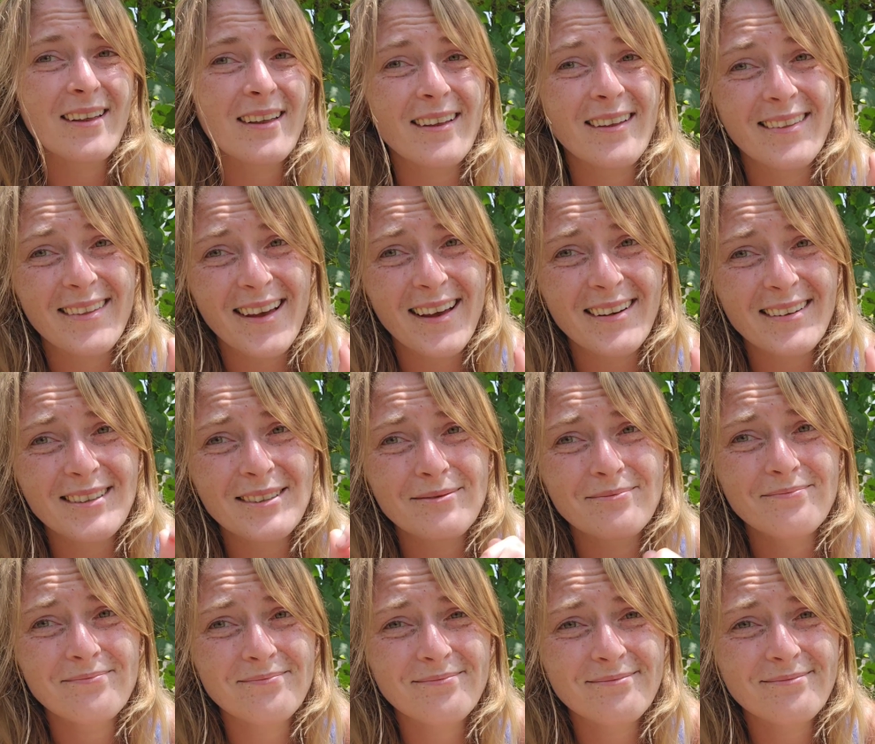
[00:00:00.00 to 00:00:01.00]
And that
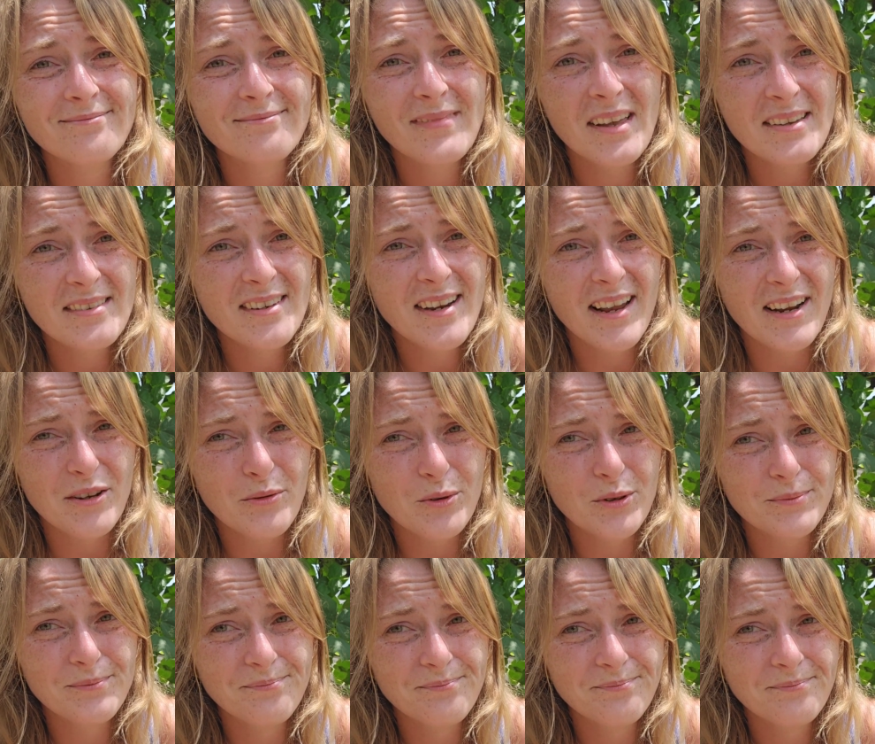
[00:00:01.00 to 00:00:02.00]
is an annual.